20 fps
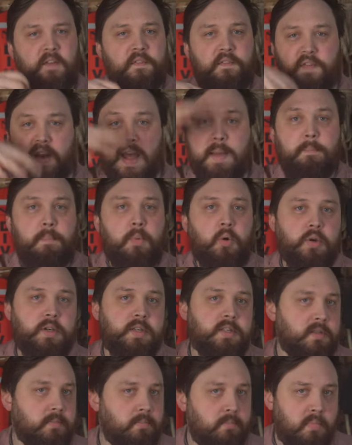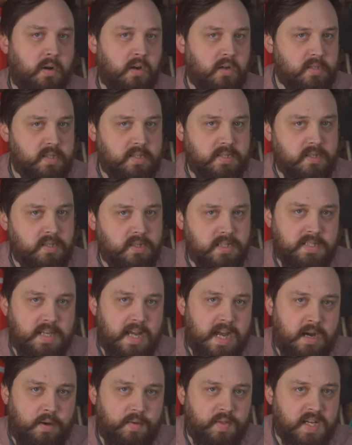flamboyant mask designs
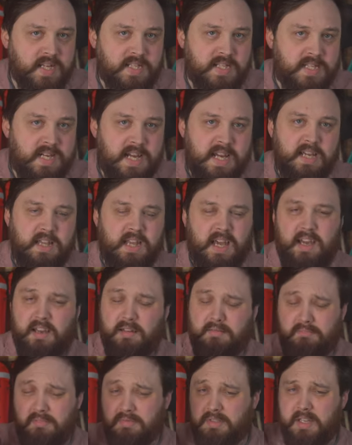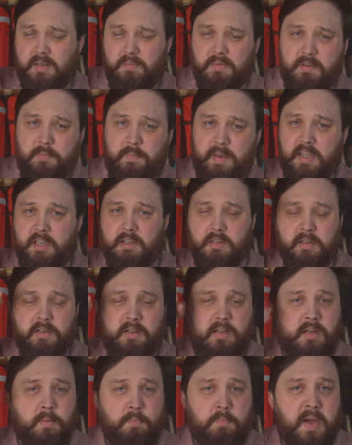out there today that some can make you look
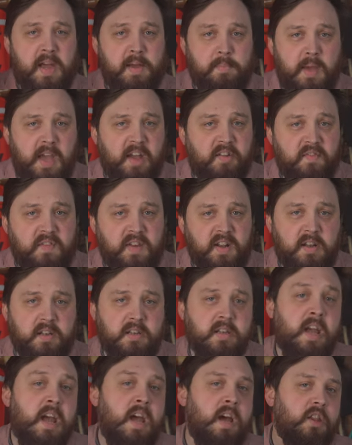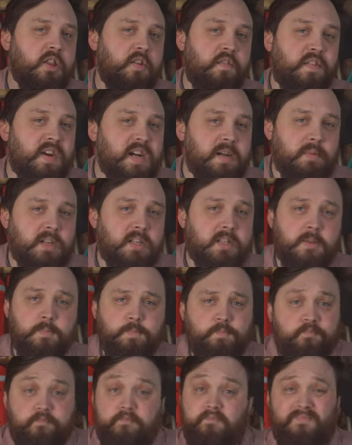like a Batman villain, the frameless
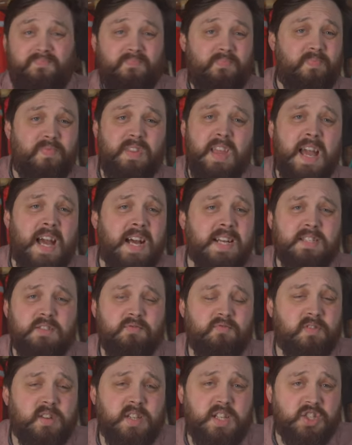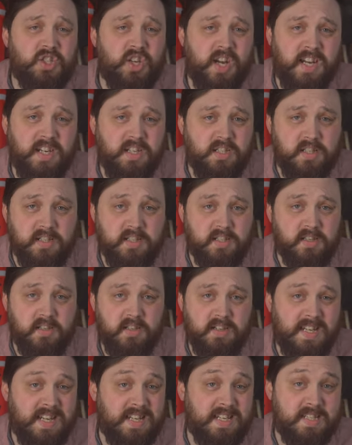hasn't really changed
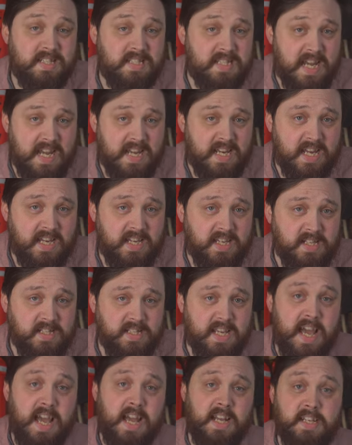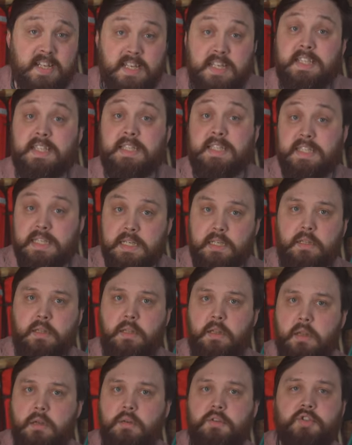design in decades, and it
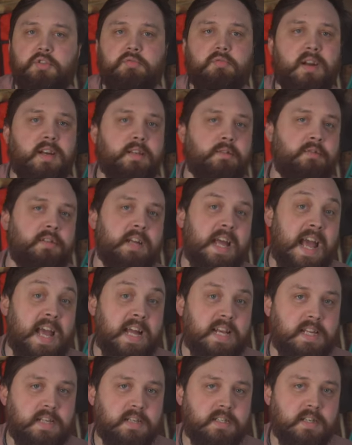still looks great on any